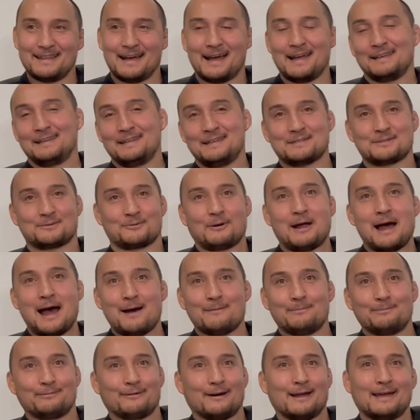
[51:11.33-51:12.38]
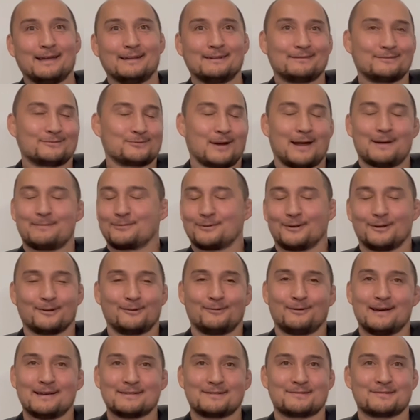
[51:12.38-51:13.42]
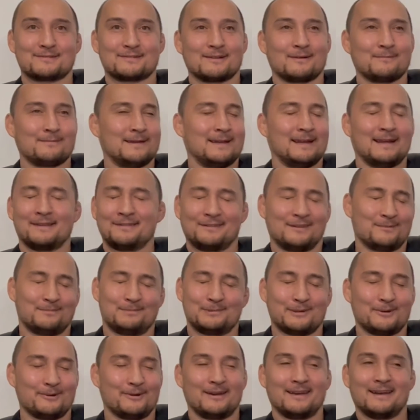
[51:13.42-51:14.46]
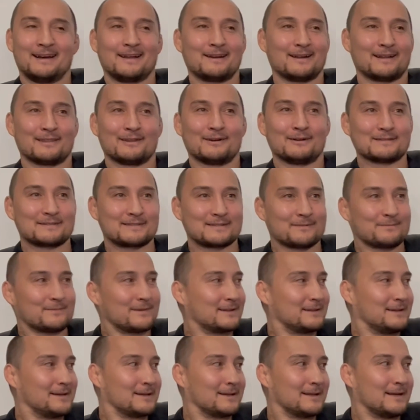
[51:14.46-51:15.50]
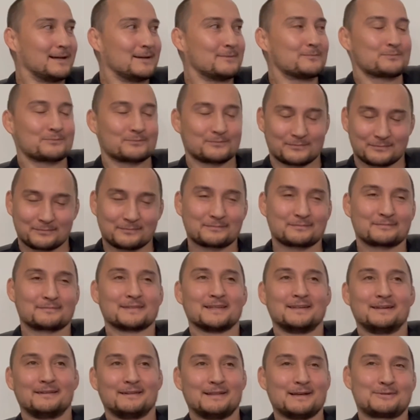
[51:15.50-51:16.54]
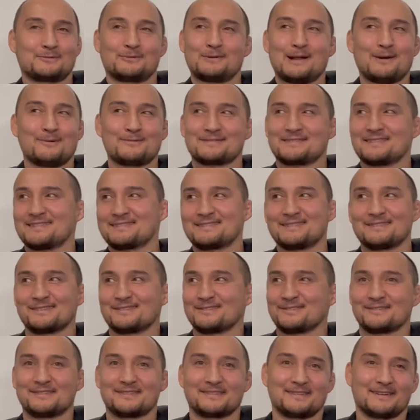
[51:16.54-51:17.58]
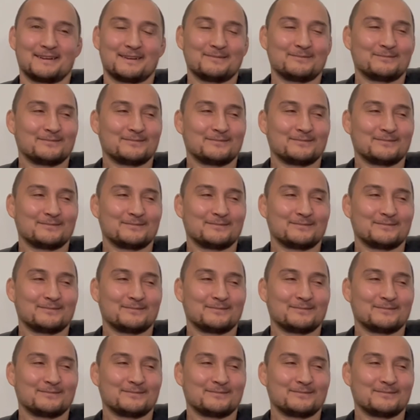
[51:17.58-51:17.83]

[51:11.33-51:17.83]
90s rap, right? Tribe Called Quest or something, NWA, I don't know, something like that. That's what I was listening to at the time.